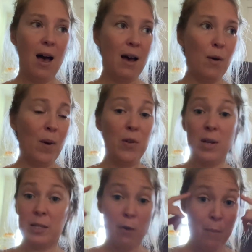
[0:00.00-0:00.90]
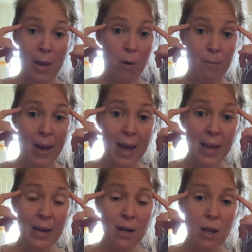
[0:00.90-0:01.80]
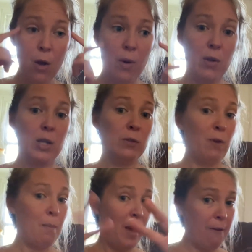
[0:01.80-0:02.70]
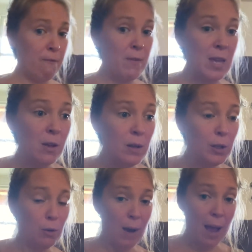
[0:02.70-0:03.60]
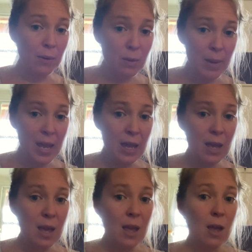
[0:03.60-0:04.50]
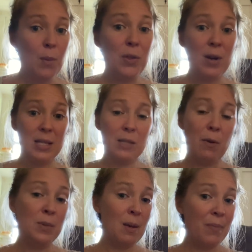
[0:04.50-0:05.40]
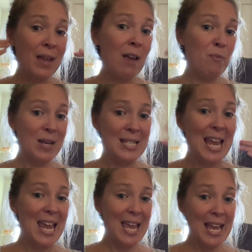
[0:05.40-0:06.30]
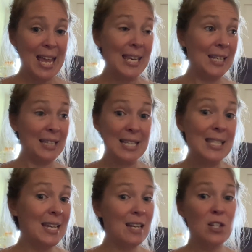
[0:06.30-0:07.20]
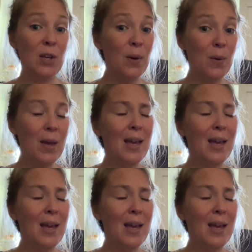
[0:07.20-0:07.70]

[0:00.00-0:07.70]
Whether it's from my own mind, whether it's from my field around me, whether it's from something I've been taking in and listening to.